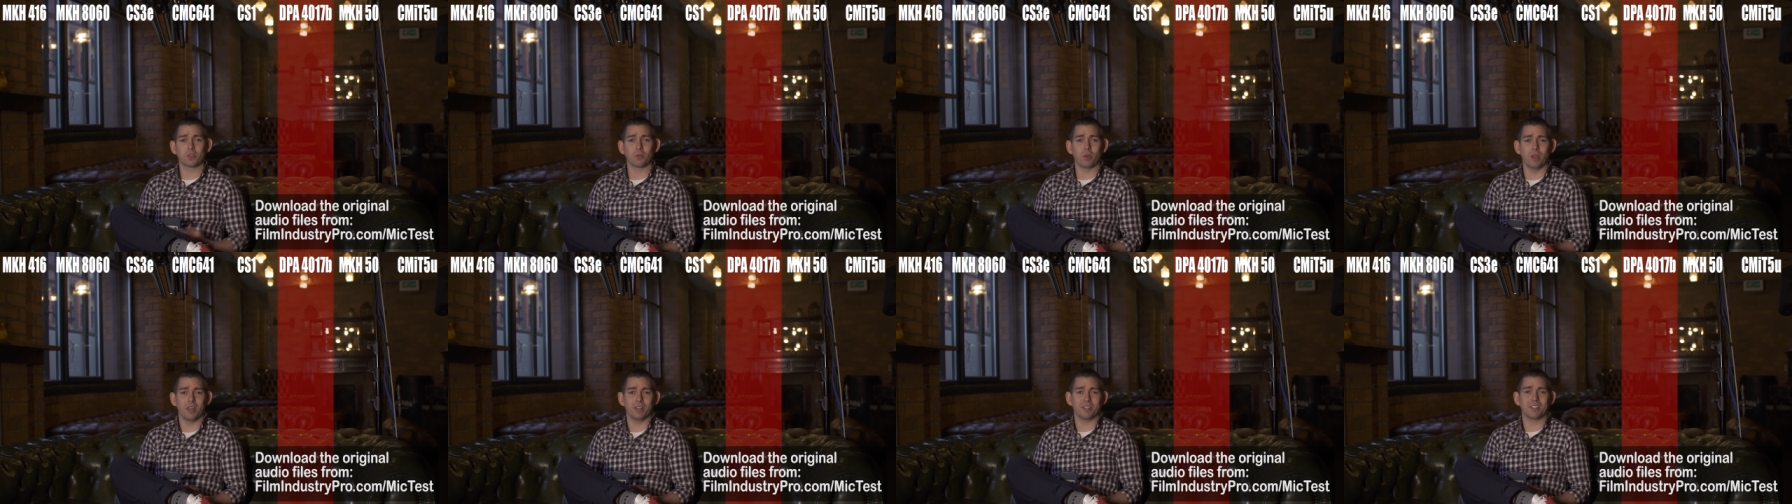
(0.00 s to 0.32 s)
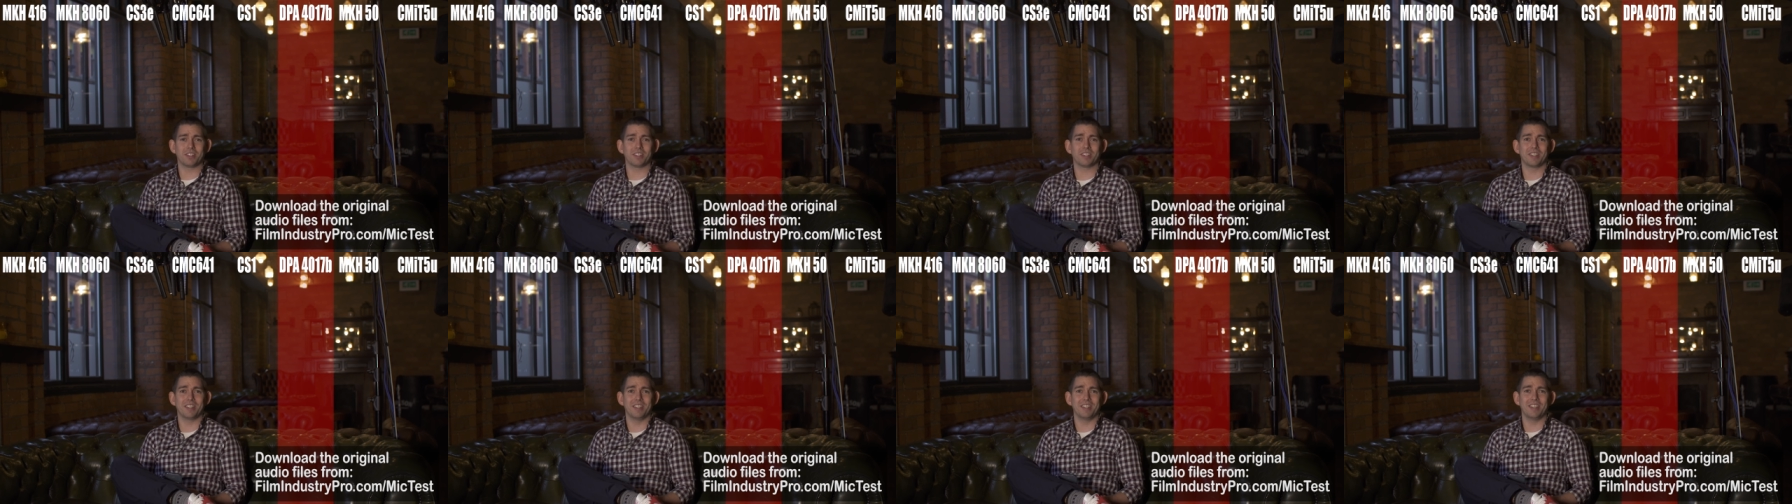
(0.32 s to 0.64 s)

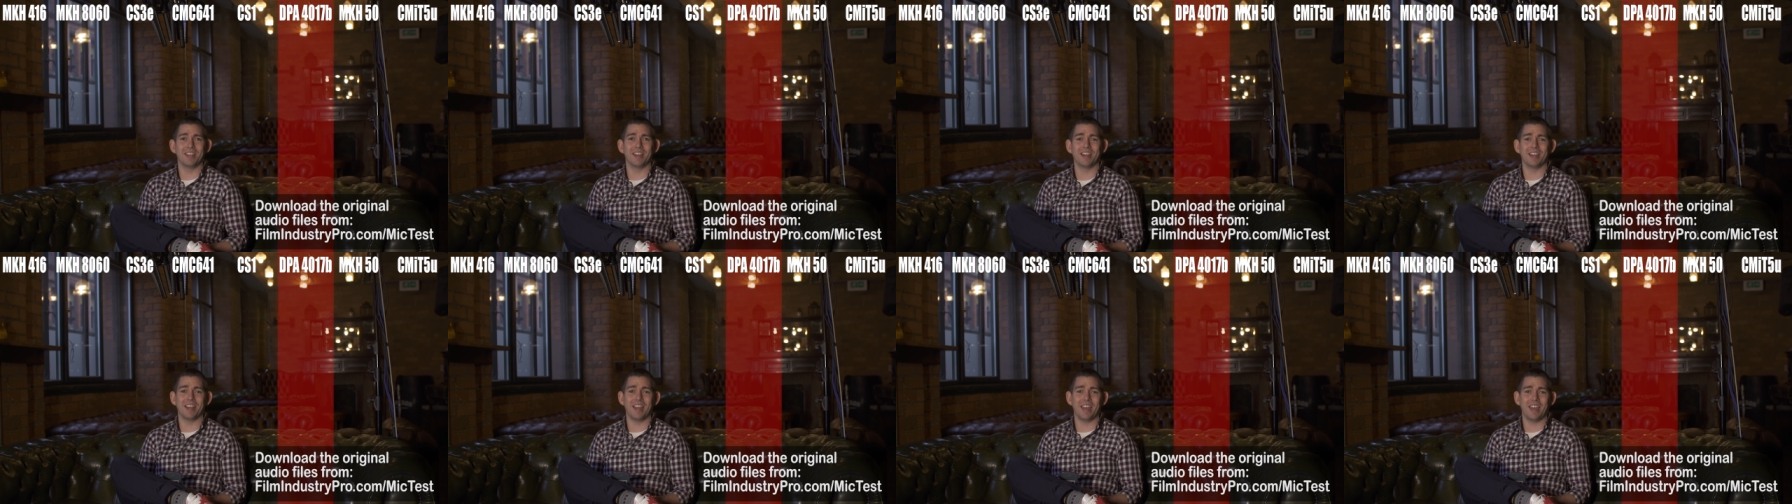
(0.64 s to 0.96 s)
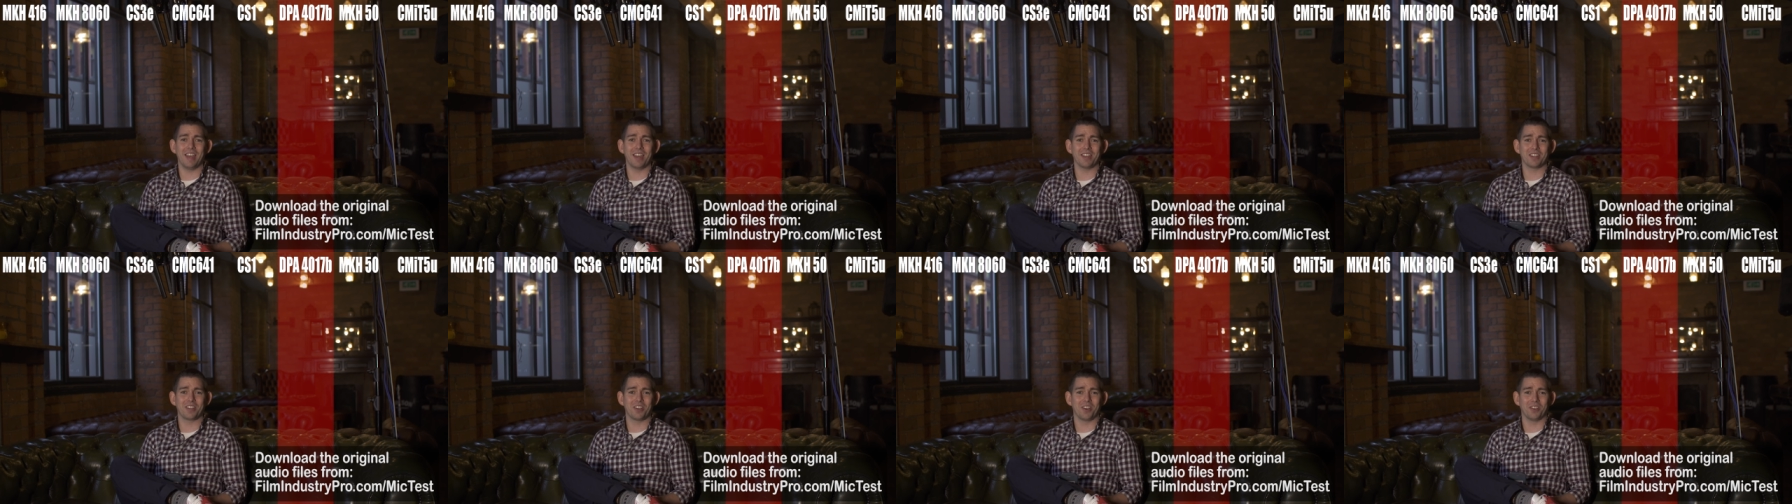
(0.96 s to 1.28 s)
switch the uh,
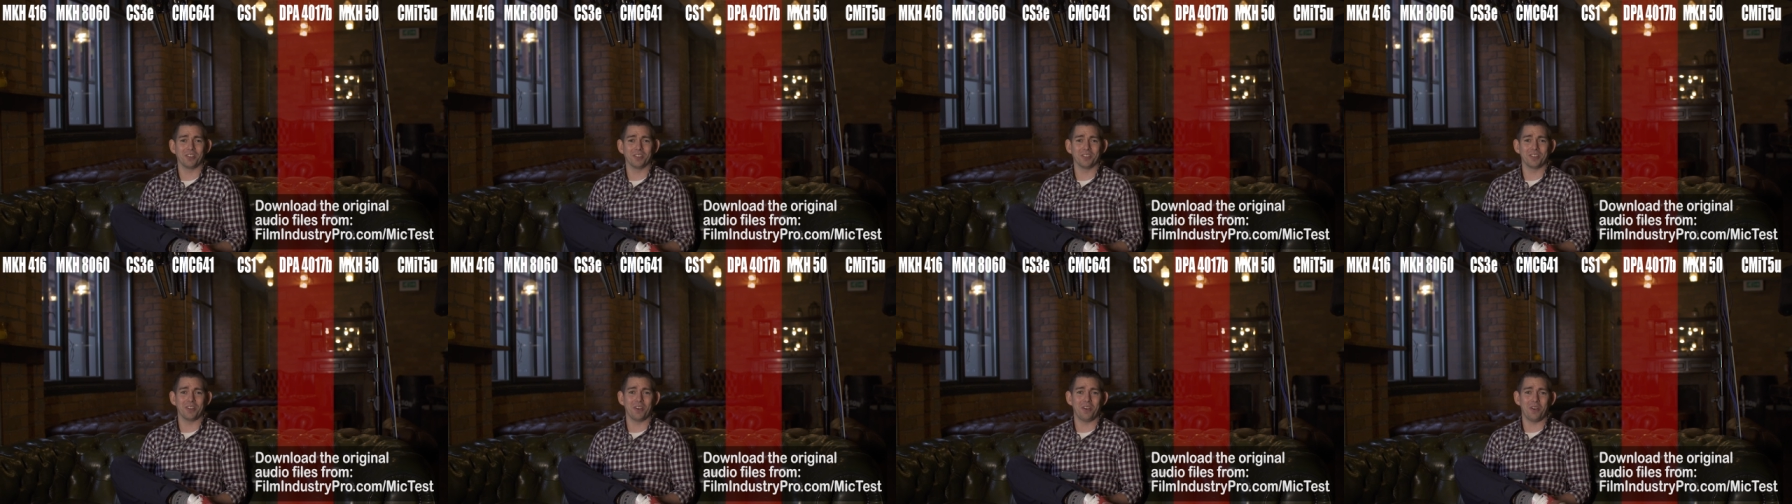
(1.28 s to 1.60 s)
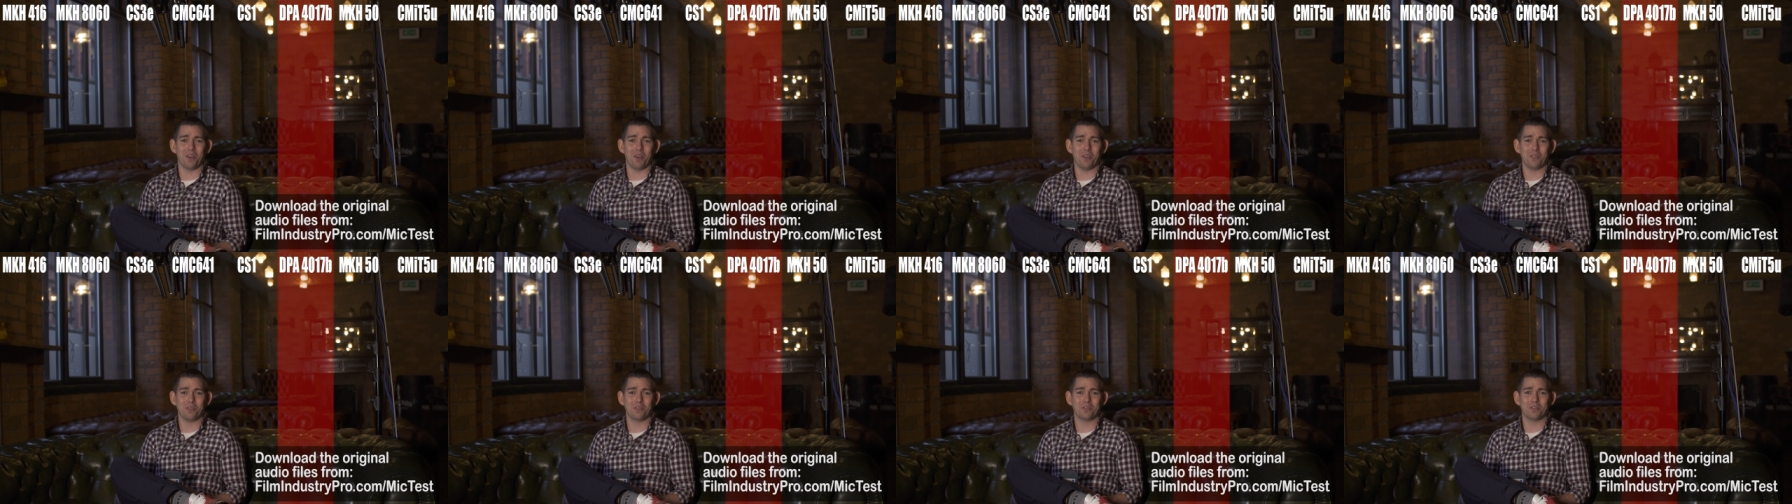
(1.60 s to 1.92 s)
aircon
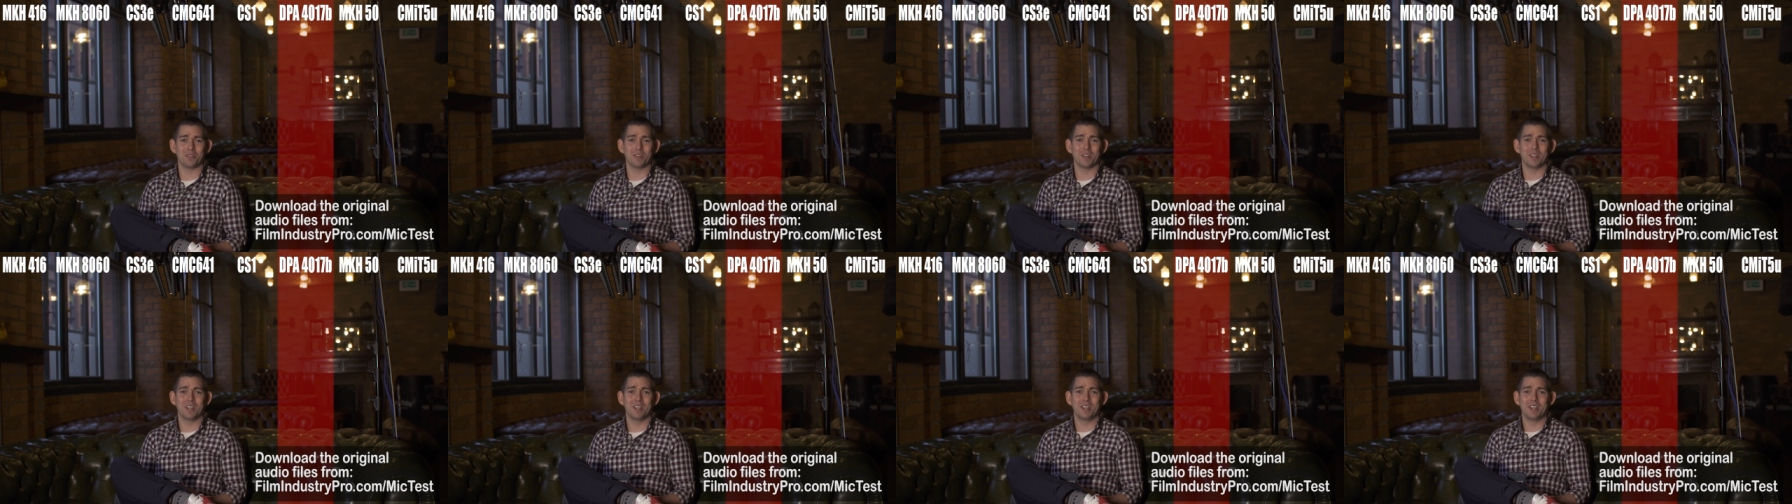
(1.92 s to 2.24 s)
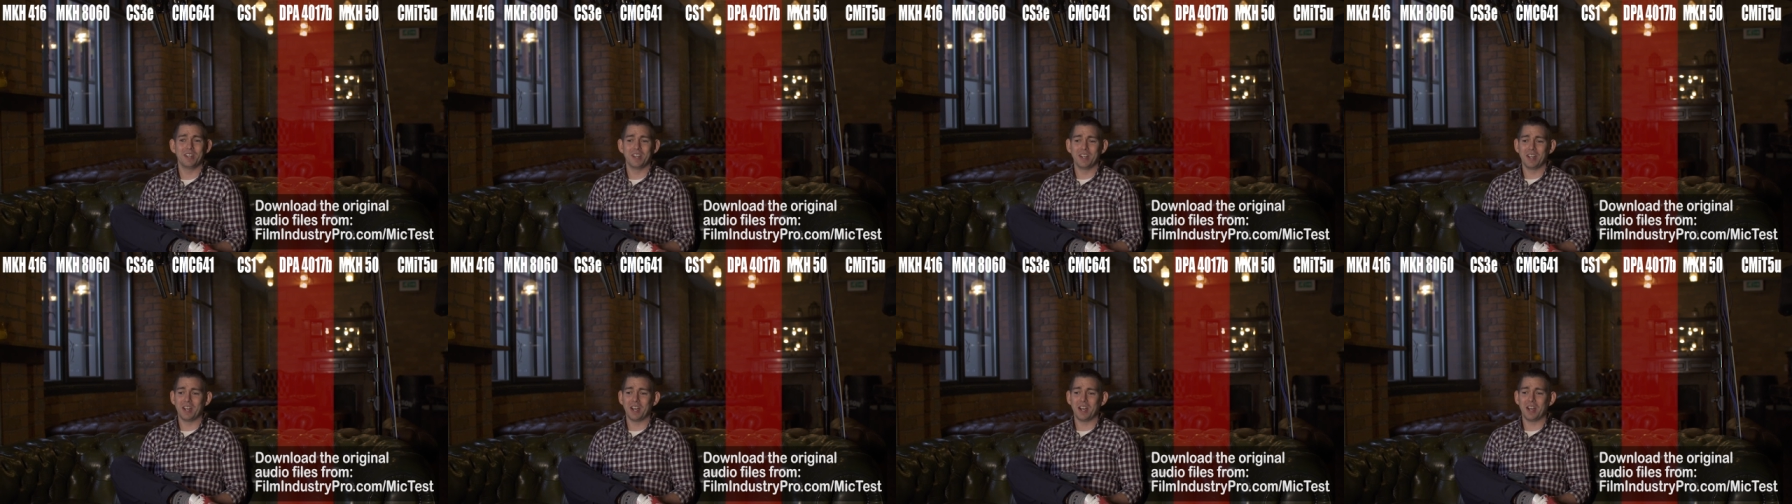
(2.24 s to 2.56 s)
off,
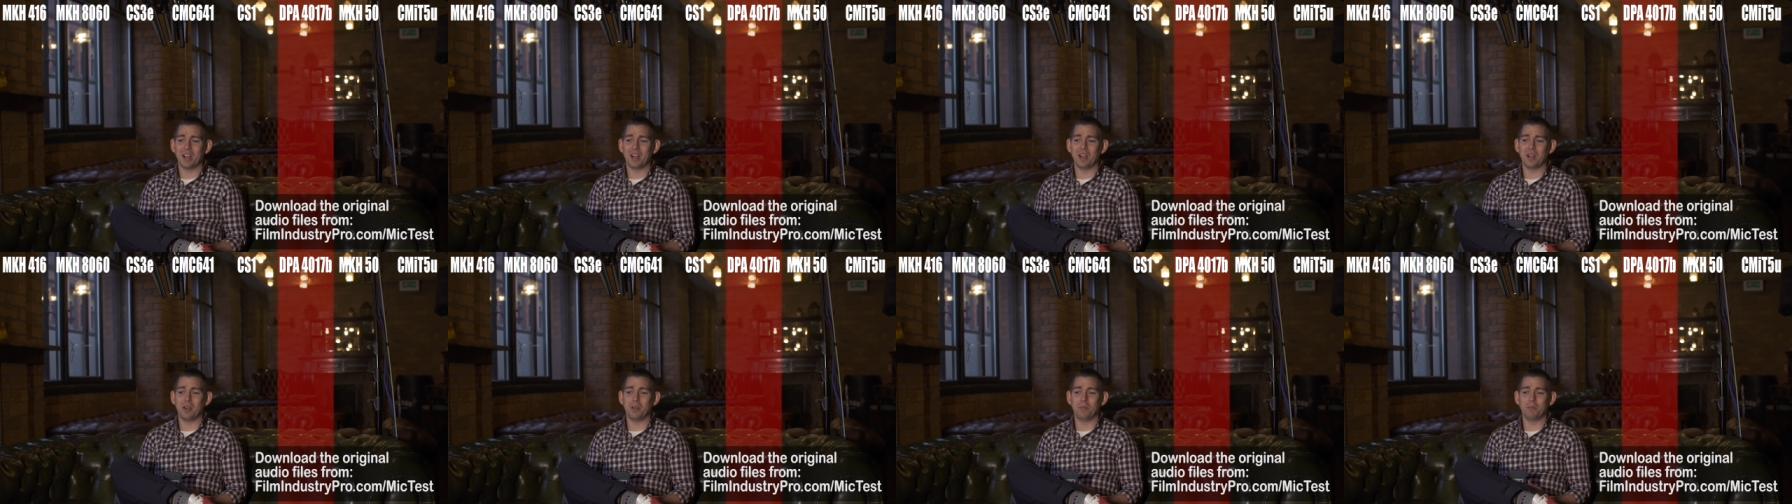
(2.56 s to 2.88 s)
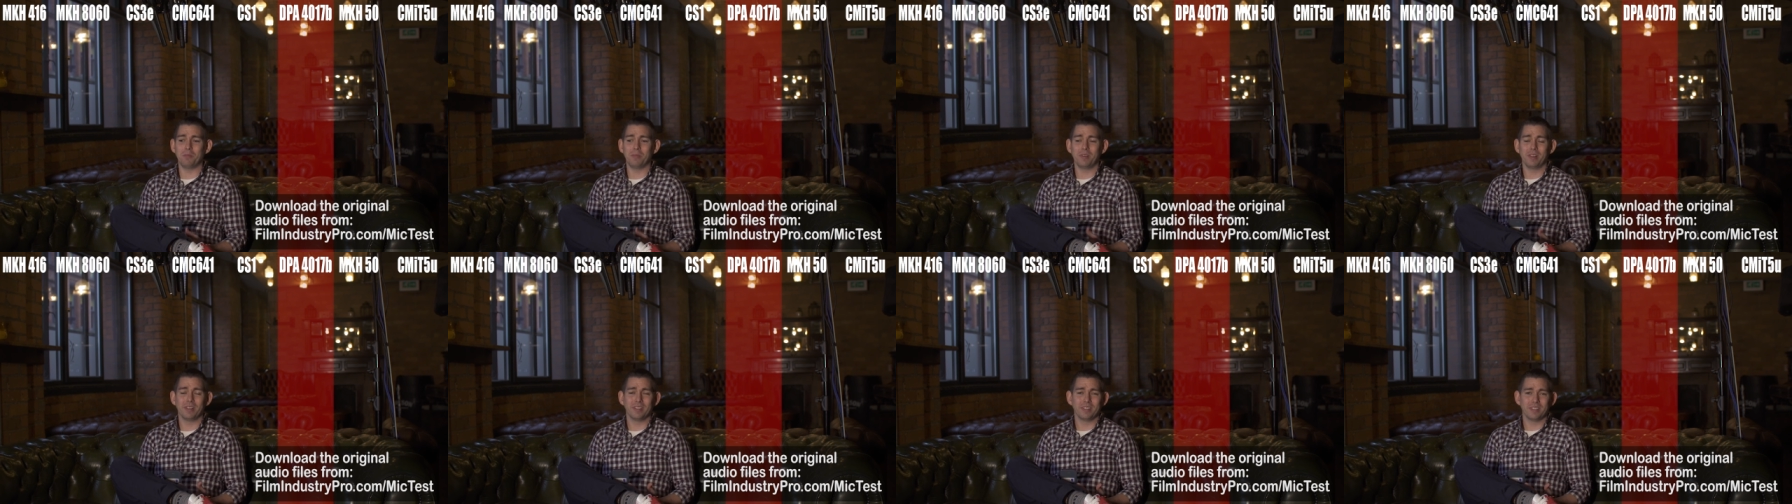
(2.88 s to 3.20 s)
um,